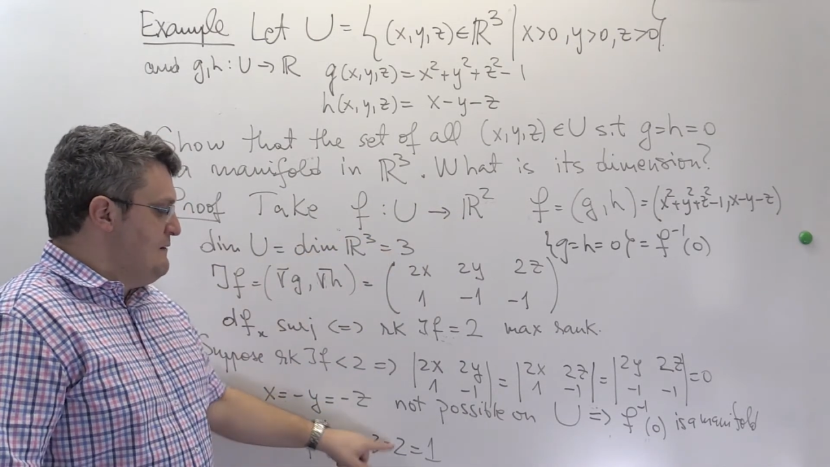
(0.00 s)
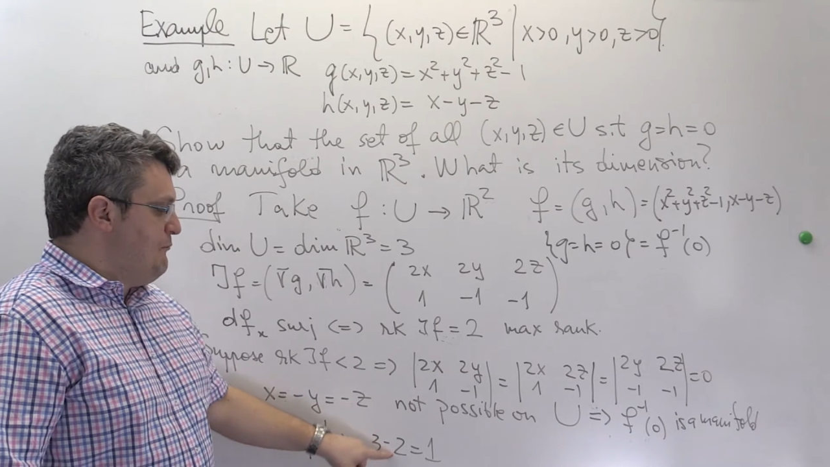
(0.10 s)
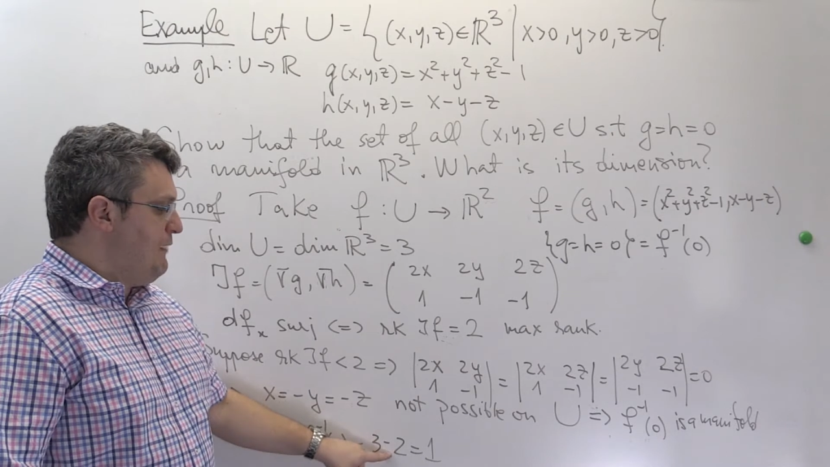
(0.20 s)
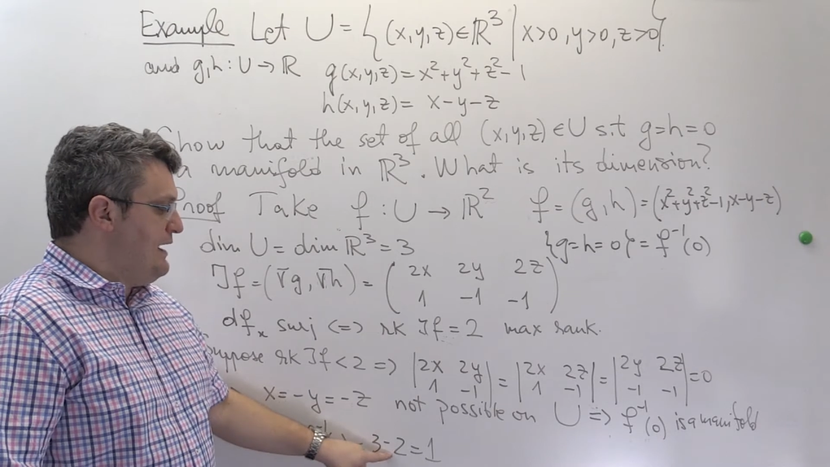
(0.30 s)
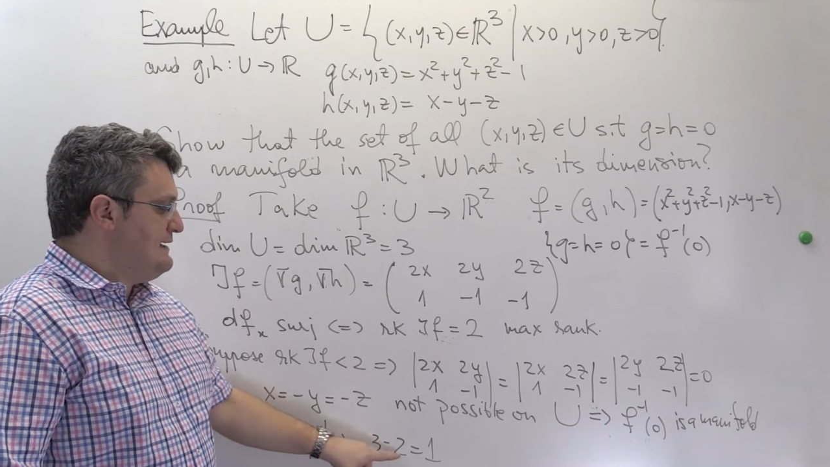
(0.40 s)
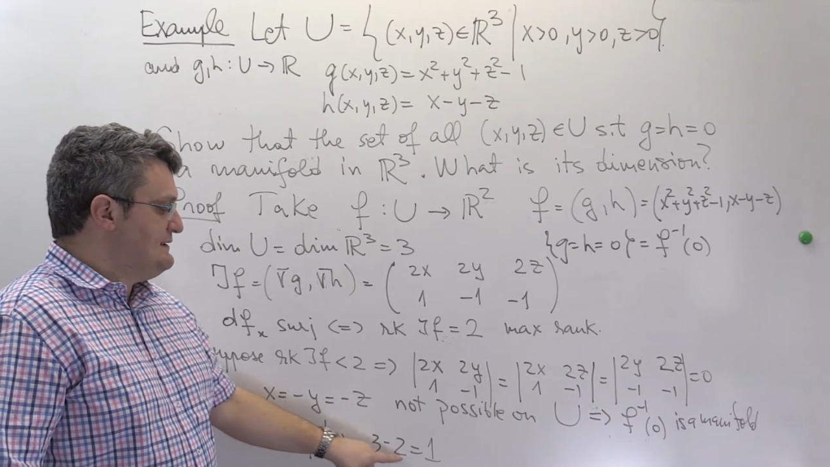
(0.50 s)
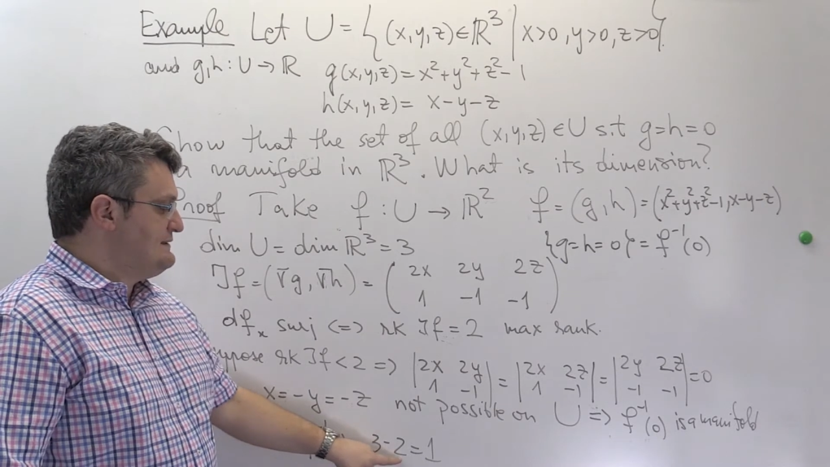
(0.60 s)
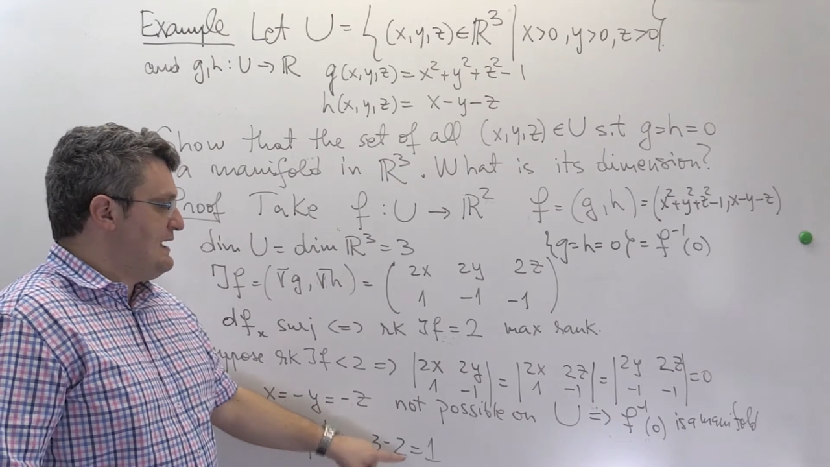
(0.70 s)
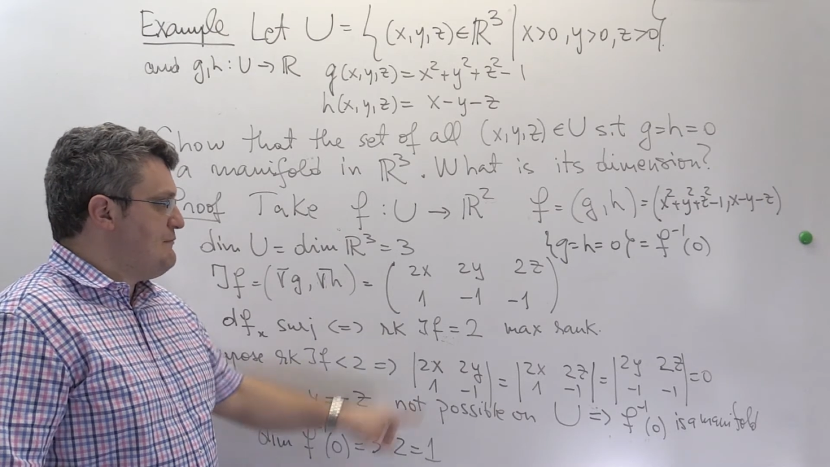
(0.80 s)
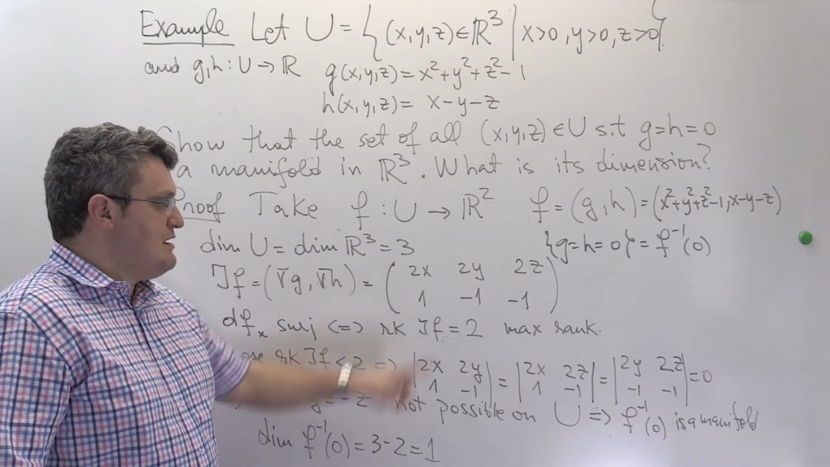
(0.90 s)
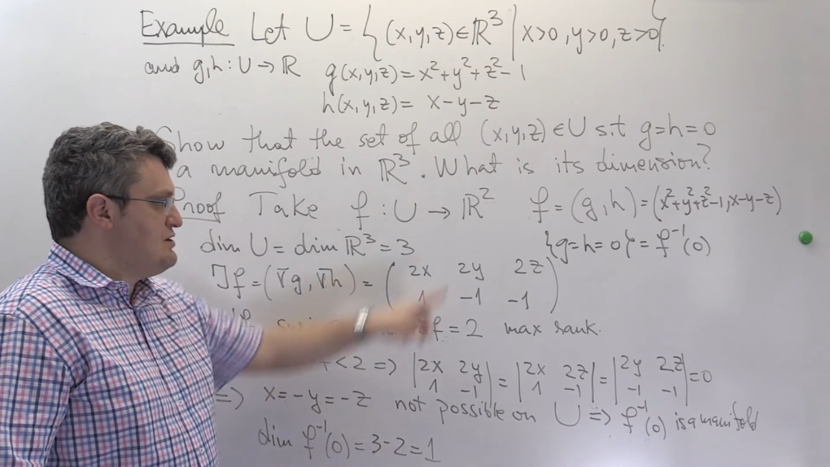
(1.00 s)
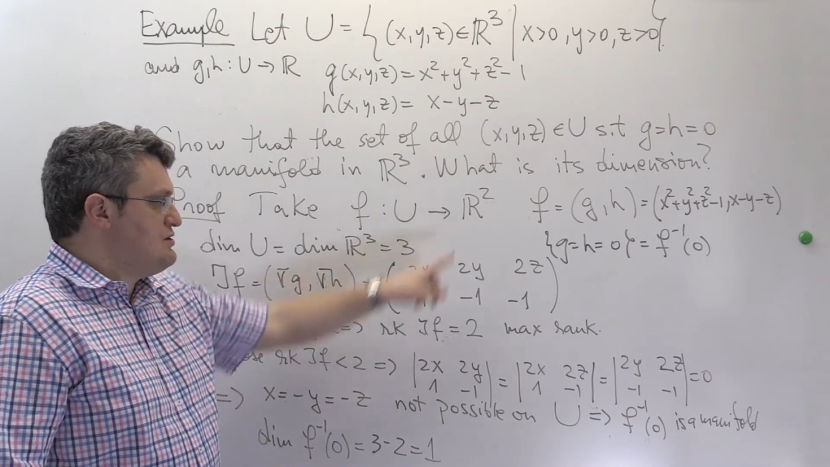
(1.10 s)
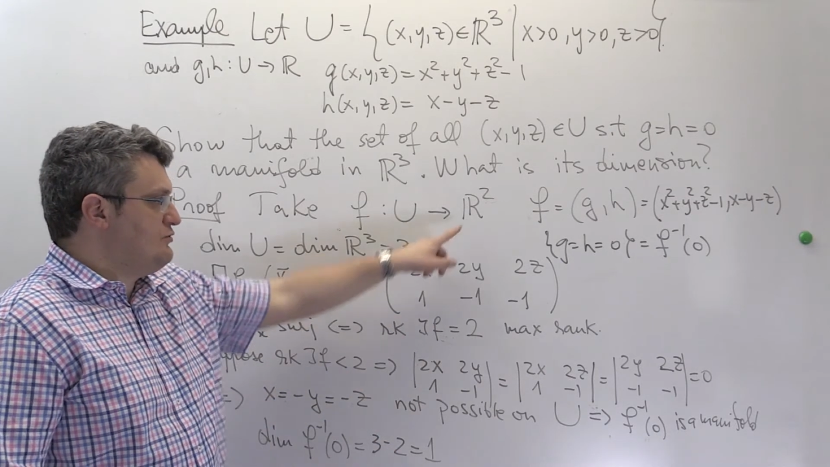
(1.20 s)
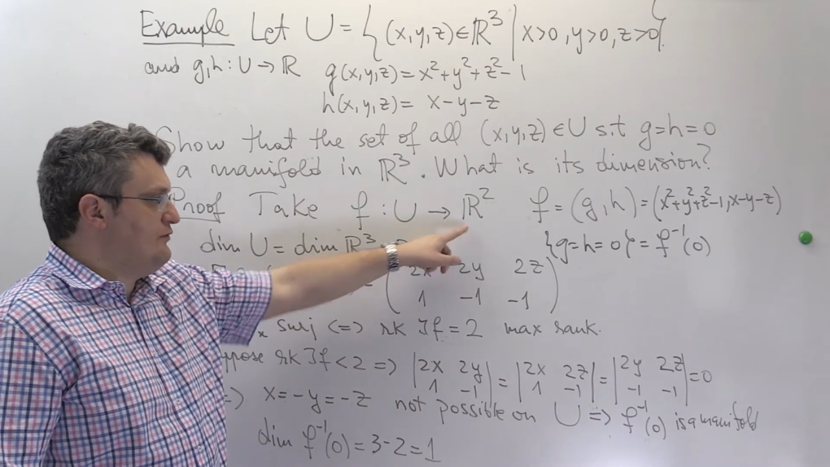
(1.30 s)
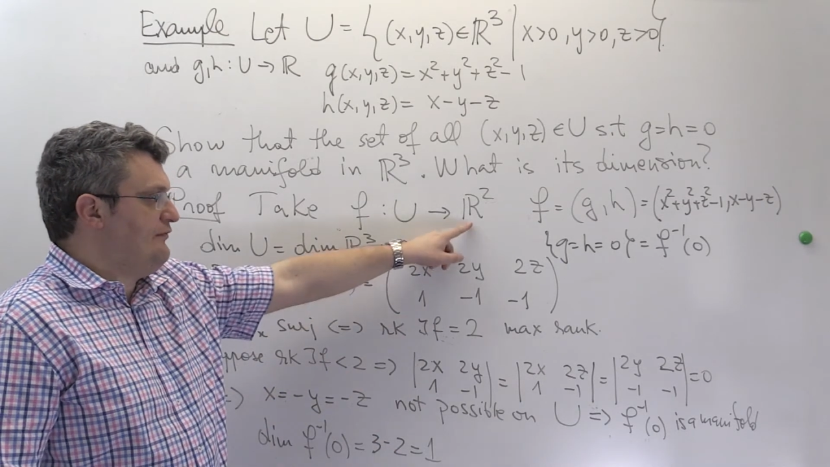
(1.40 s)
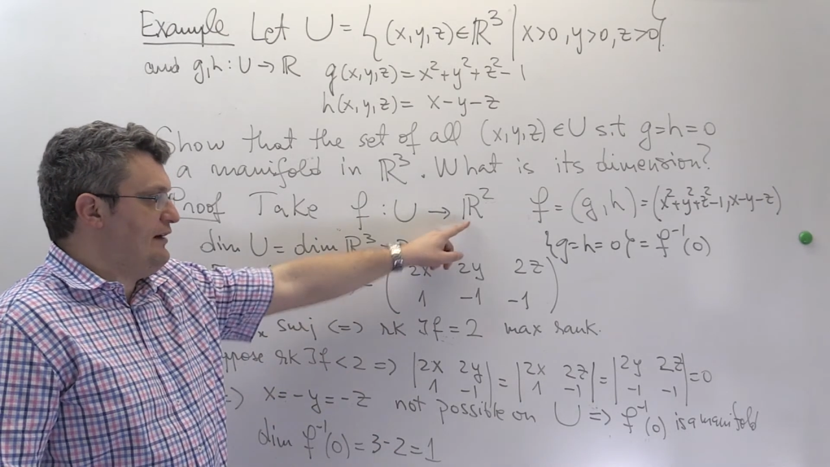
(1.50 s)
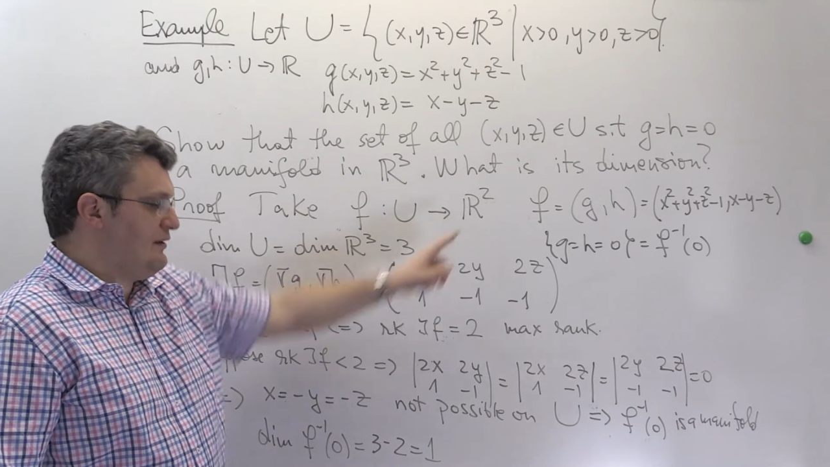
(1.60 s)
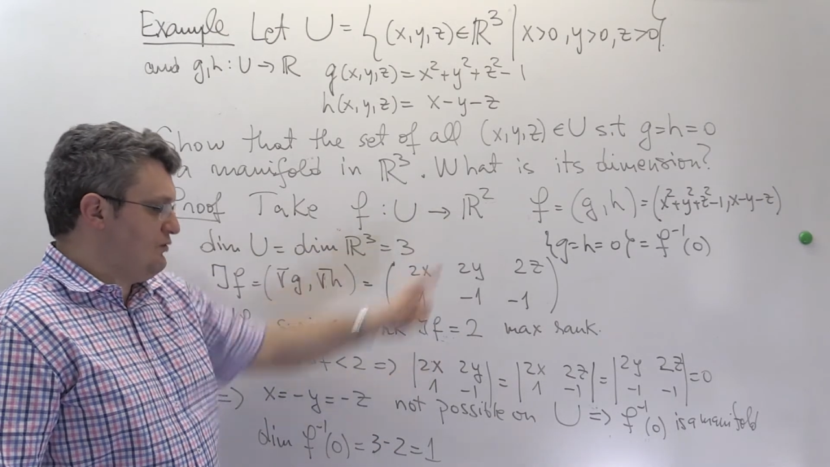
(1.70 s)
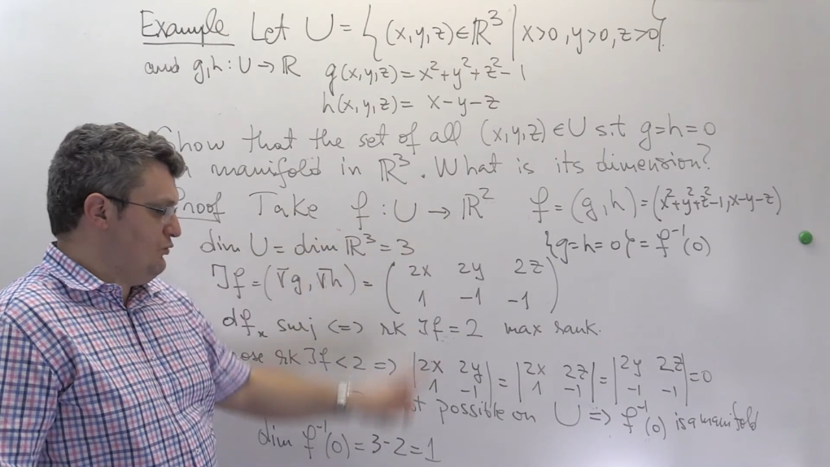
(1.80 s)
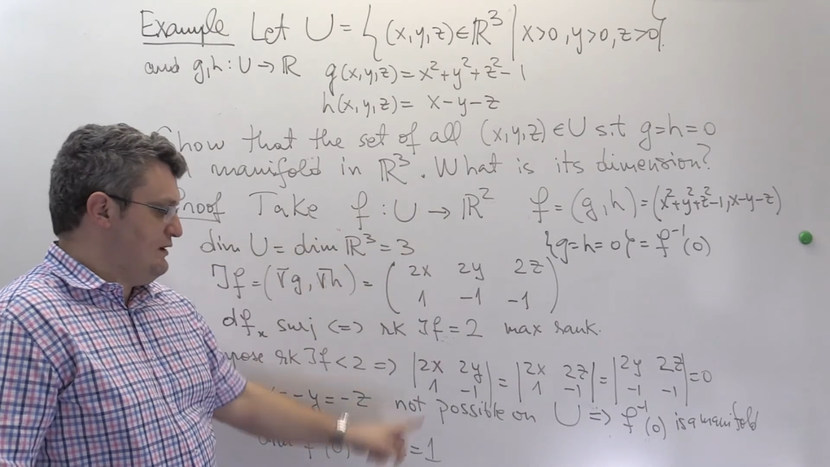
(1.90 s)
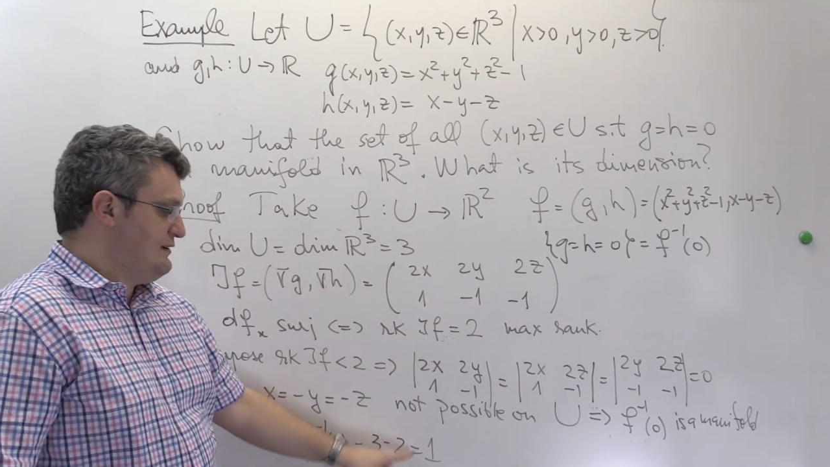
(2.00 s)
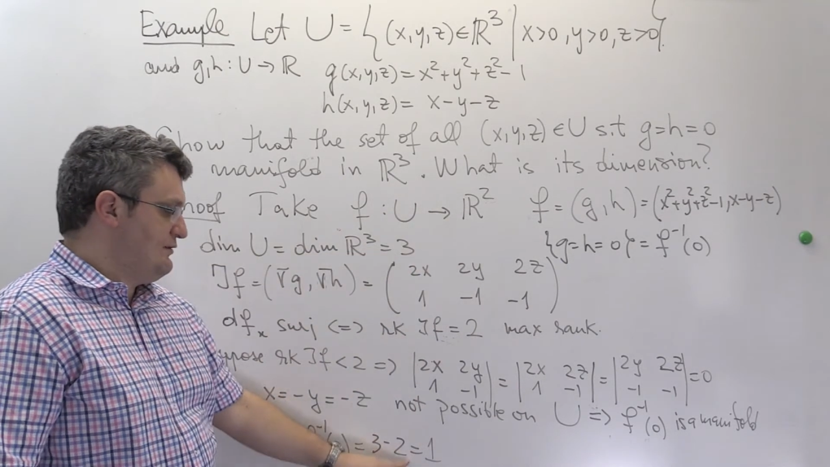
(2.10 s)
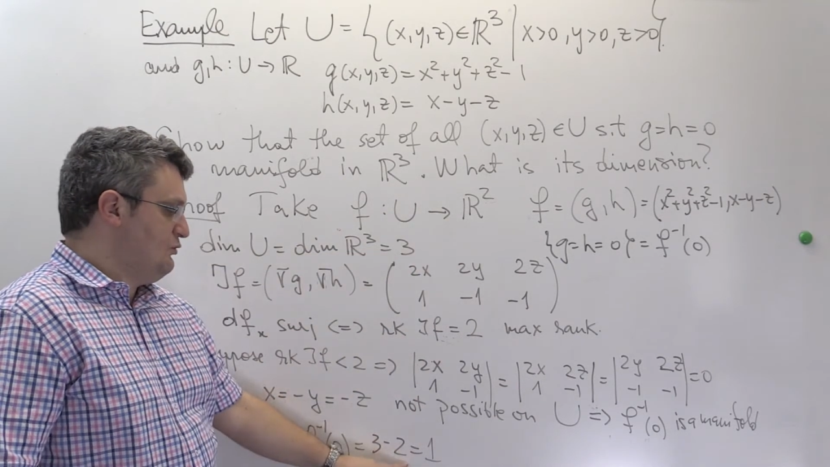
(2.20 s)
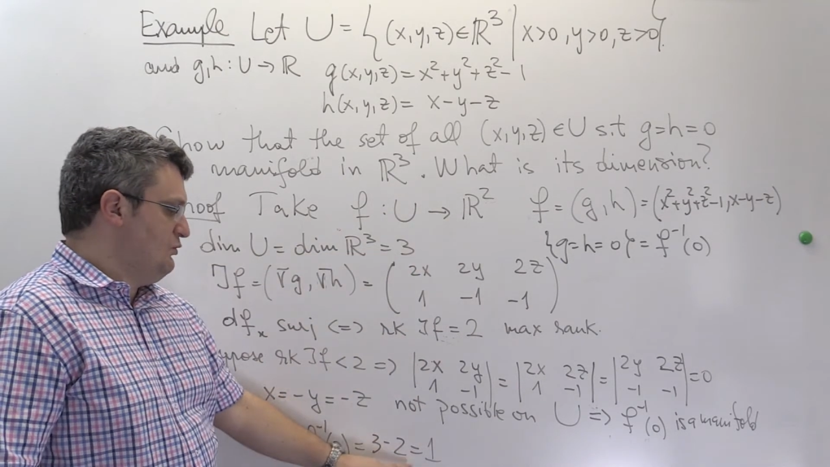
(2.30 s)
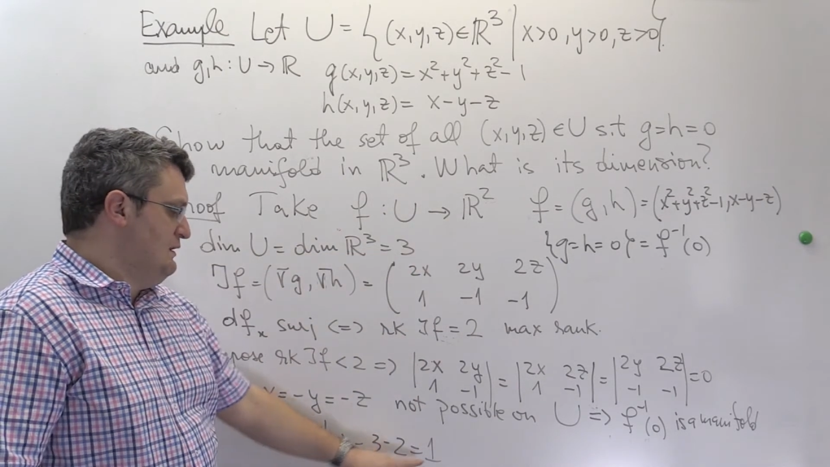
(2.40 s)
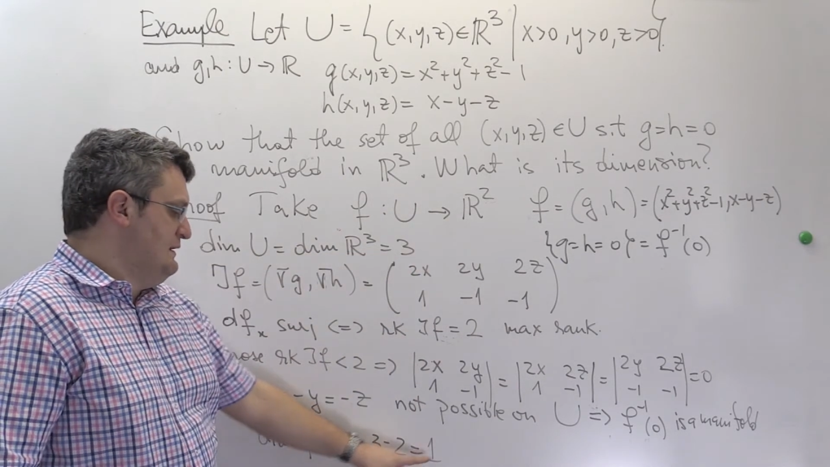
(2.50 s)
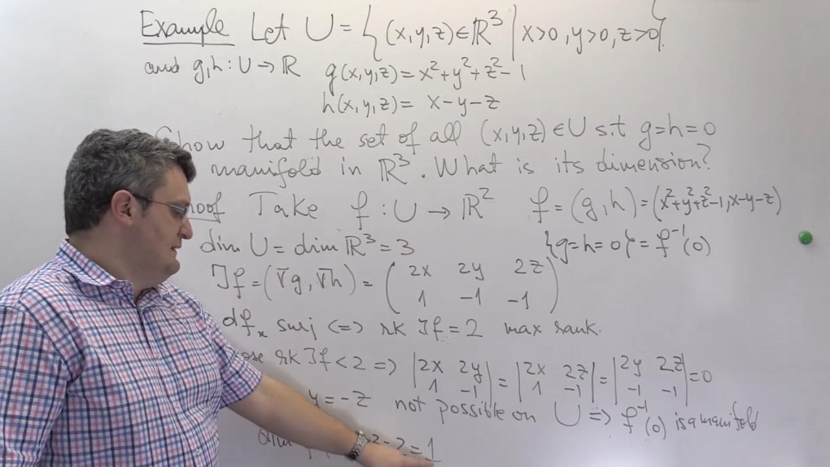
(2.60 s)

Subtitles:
minus dimension of R2 is 2.